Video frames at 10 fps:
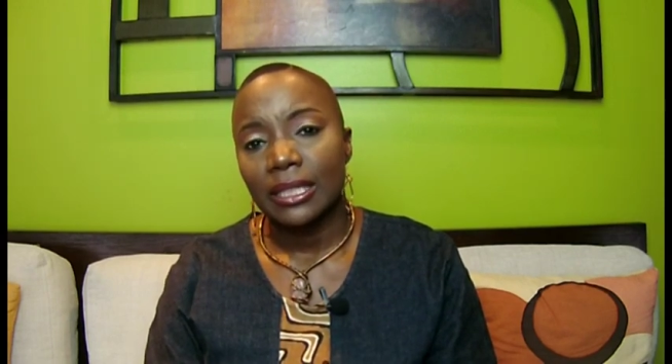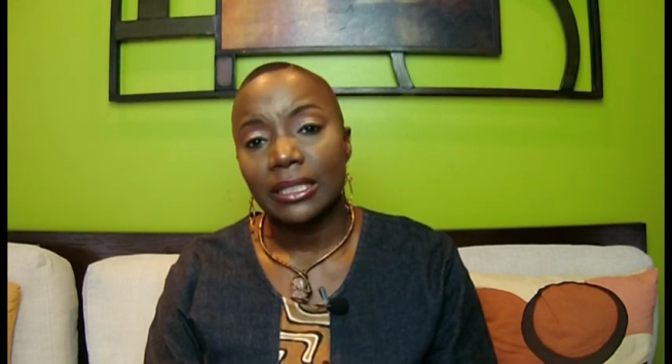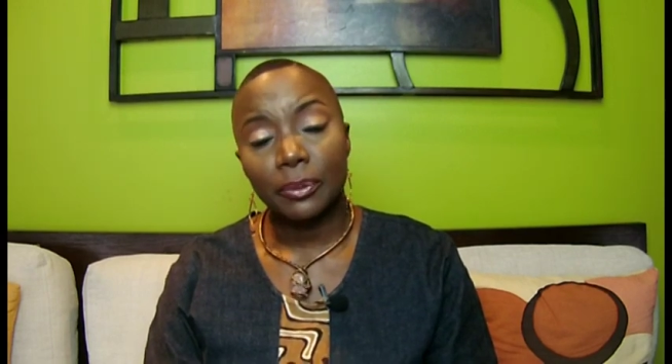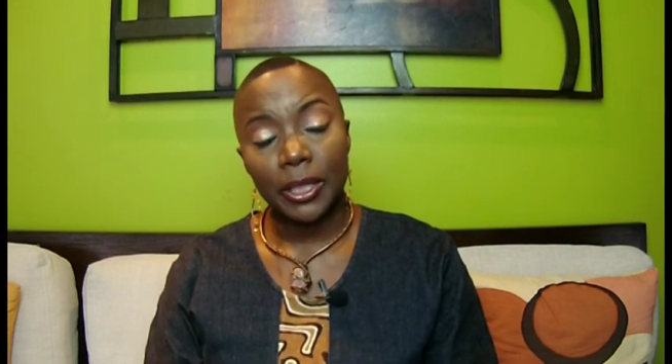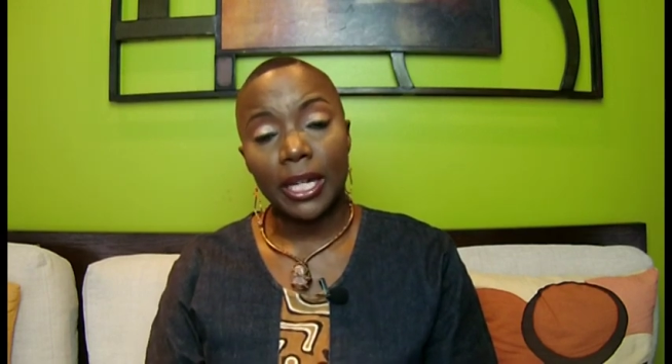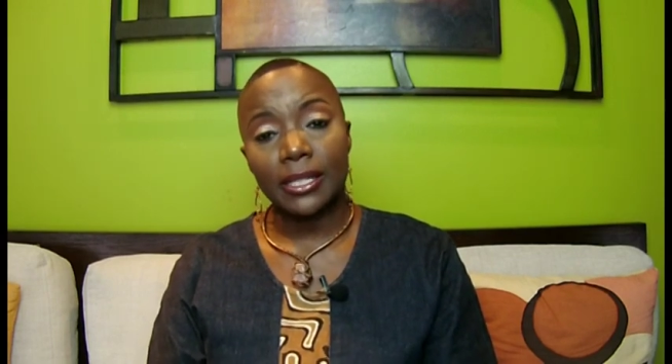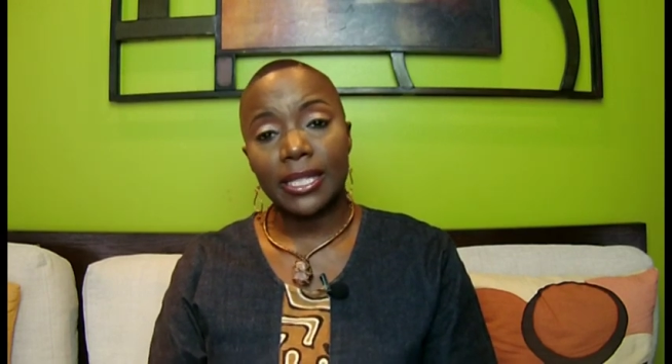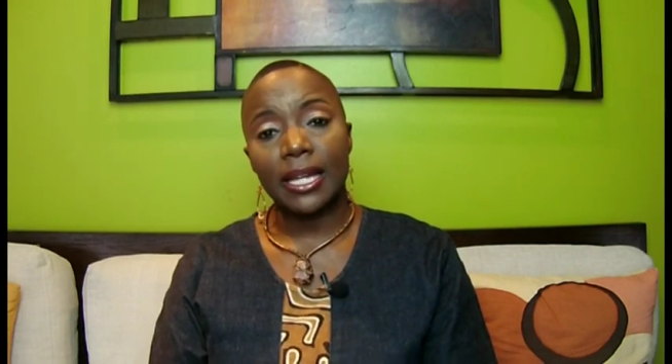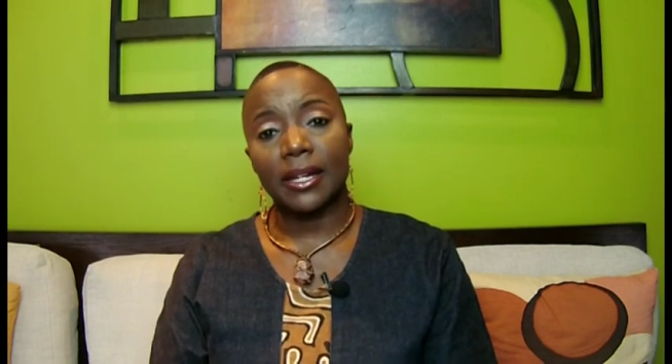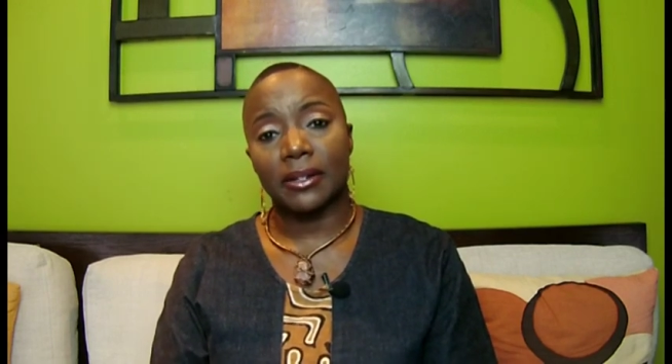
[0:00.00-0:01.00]
to be
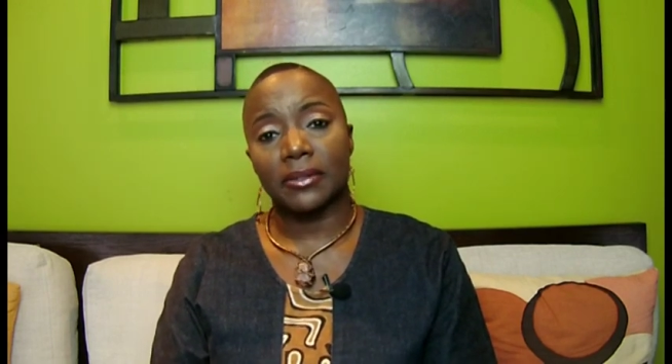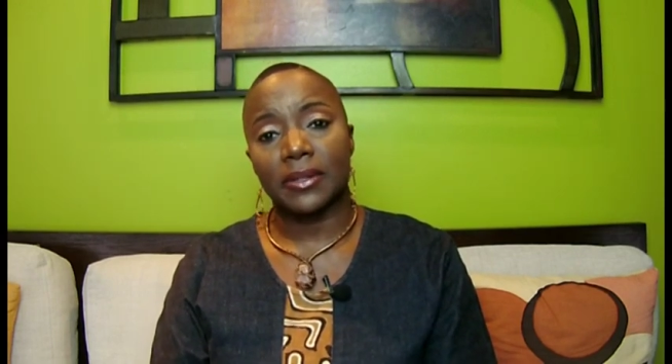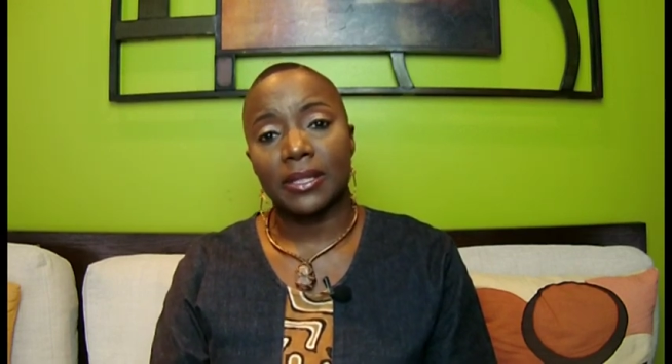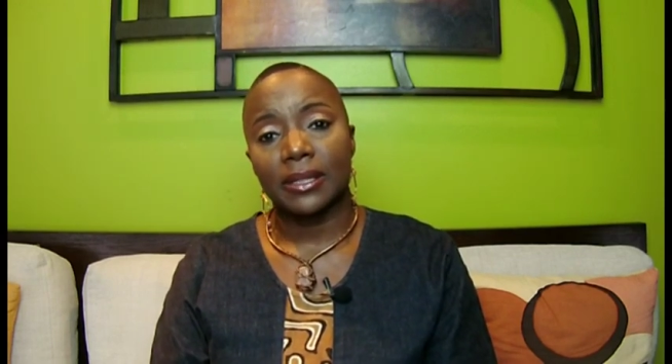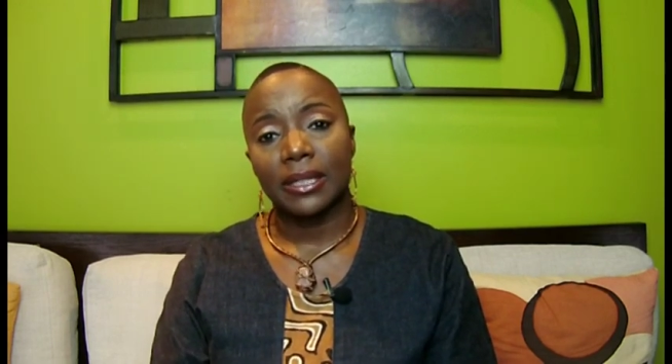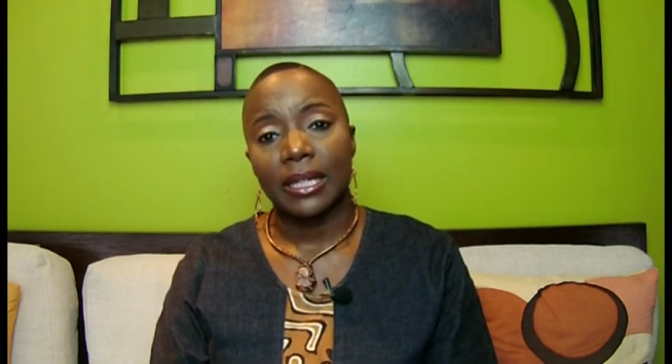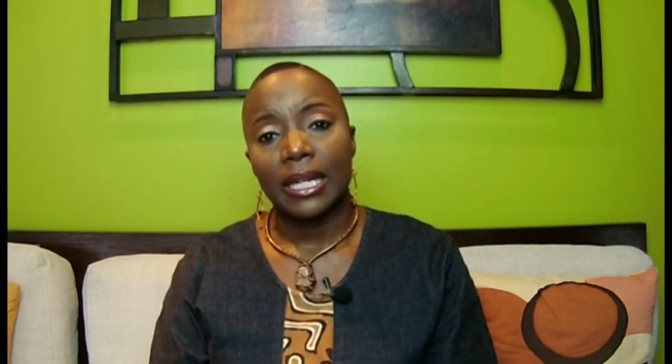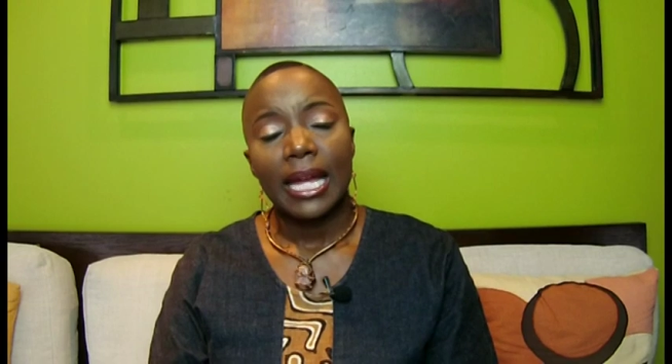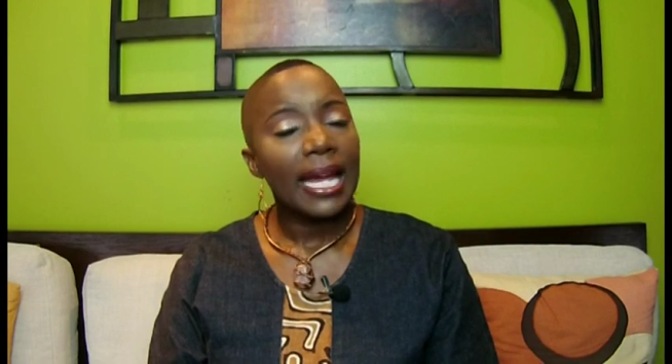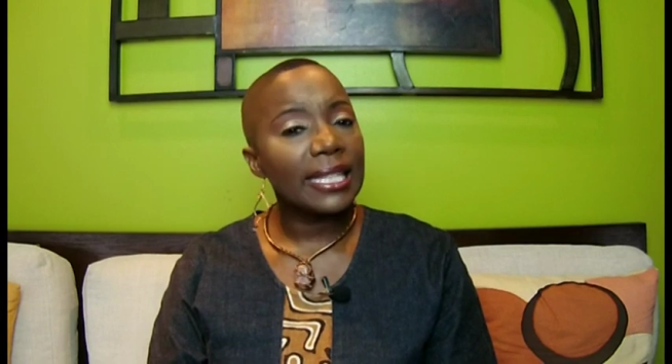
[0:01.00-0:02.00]
ourselves.
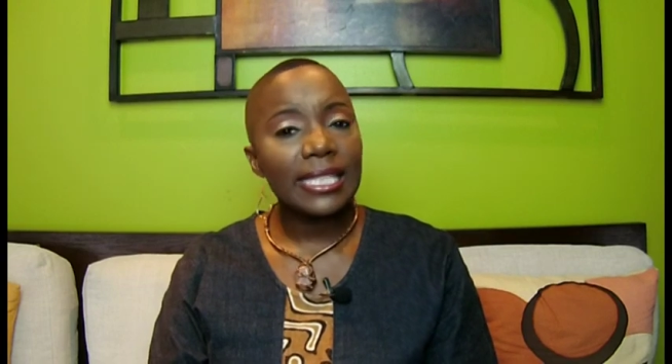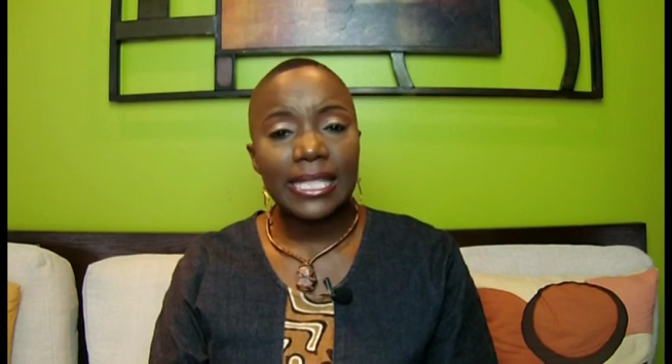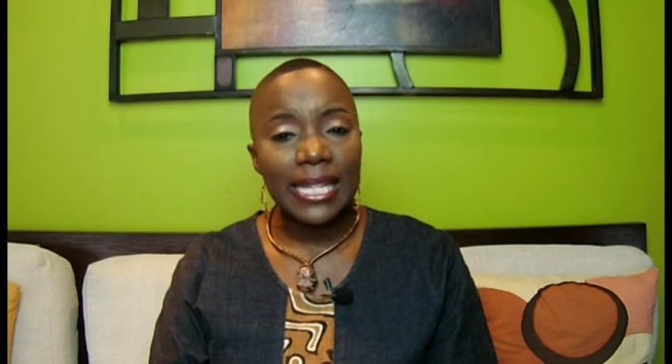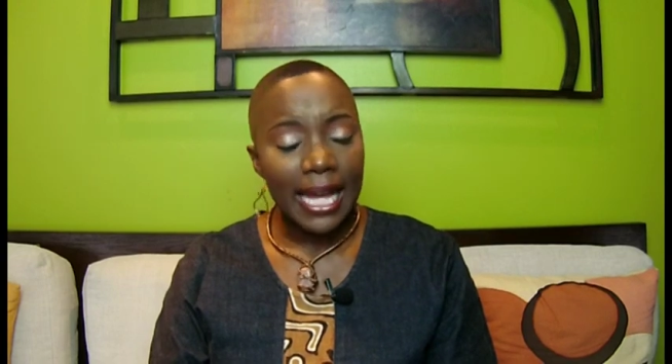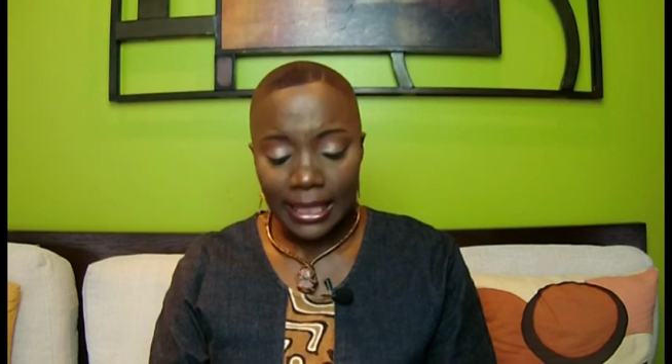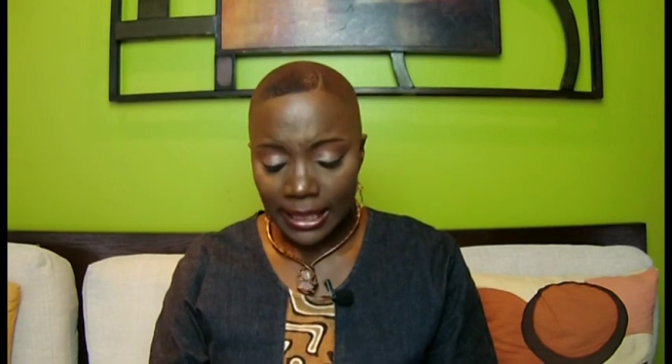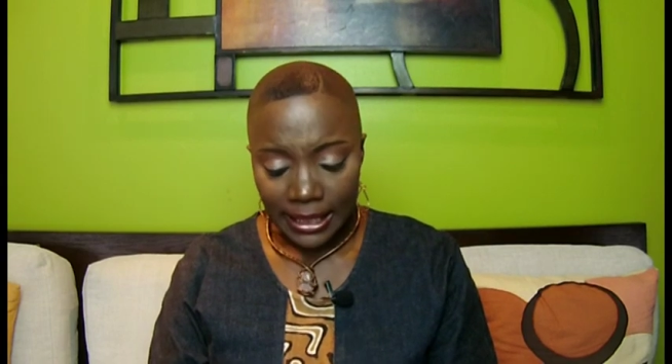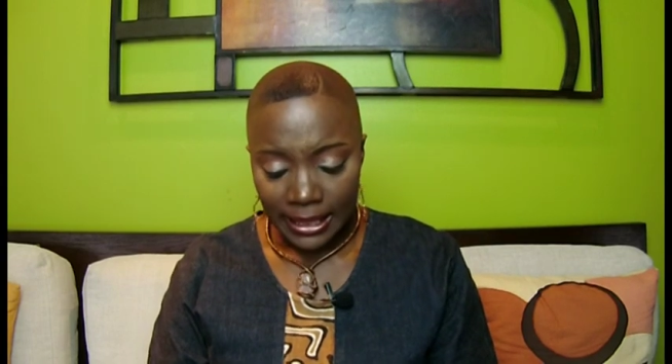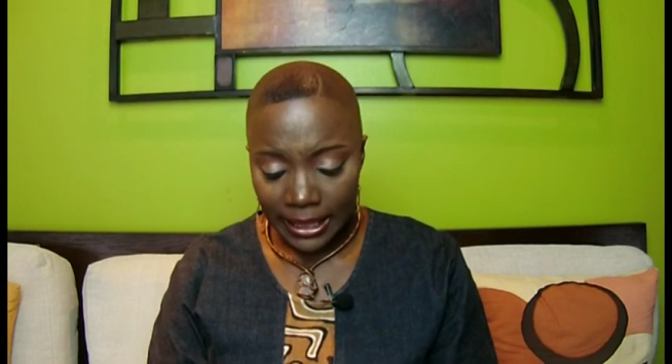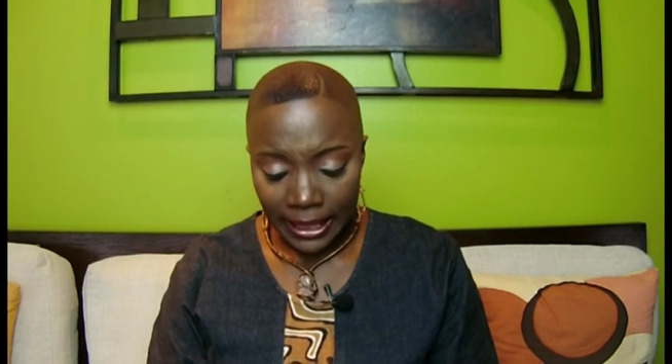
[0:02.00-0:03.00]
And this is not an
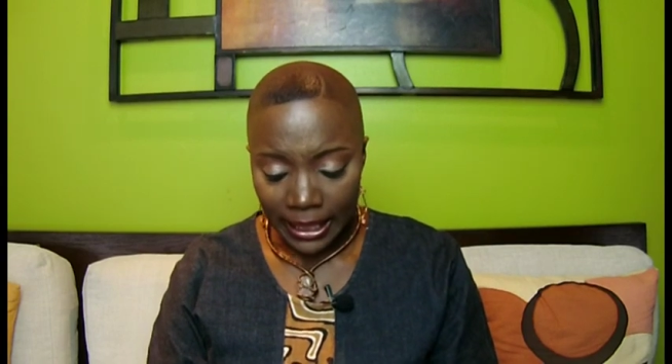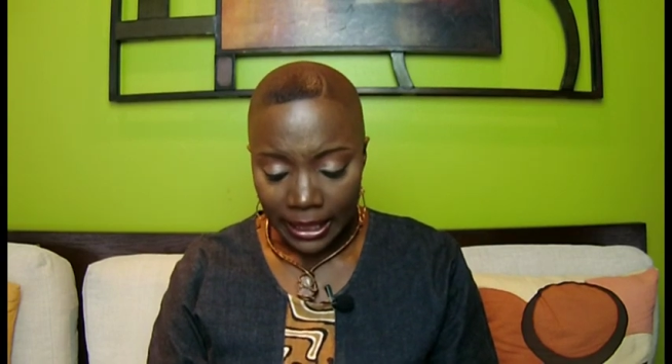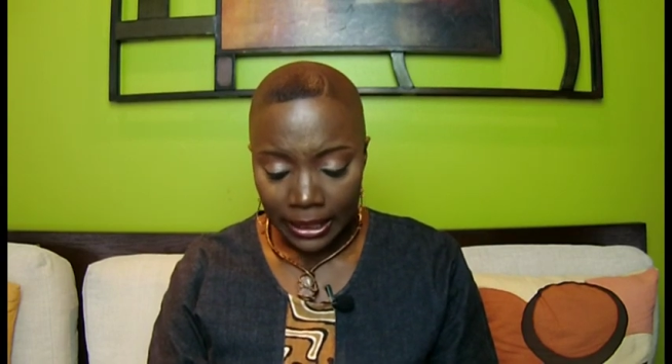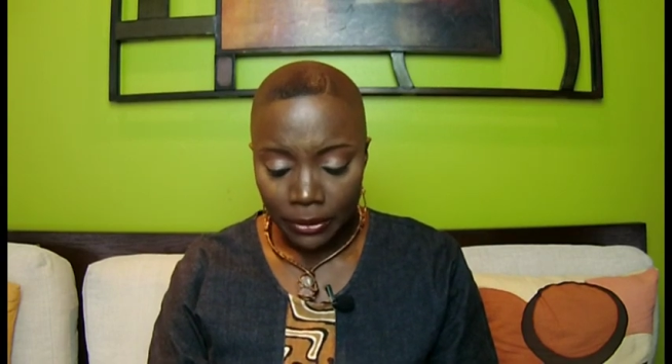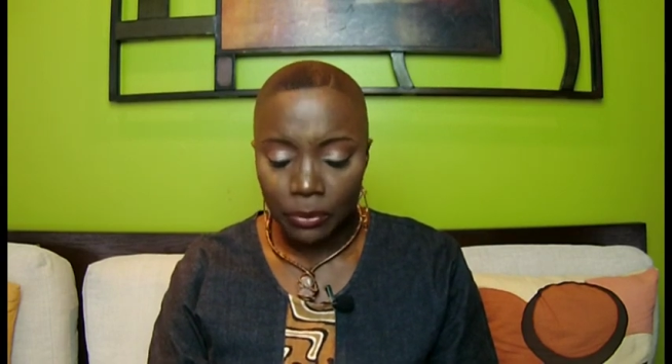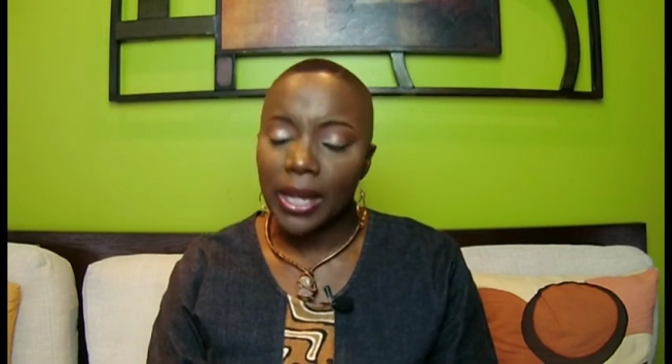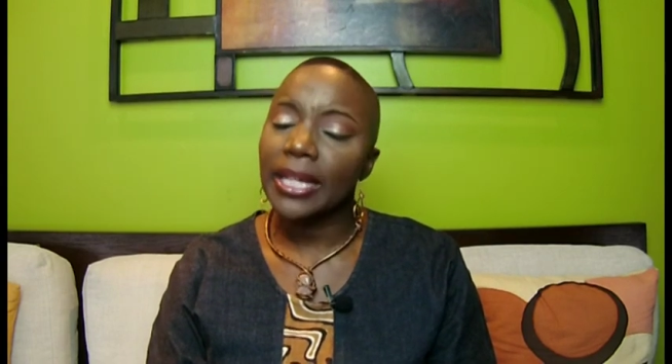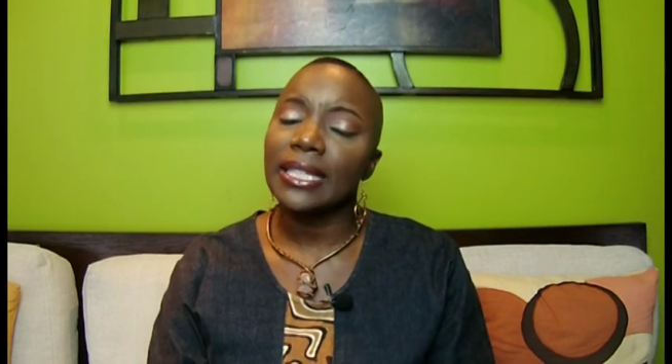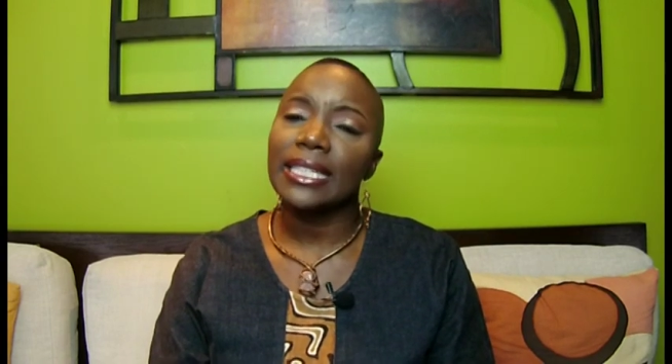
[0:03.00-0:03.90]
easy thing, right?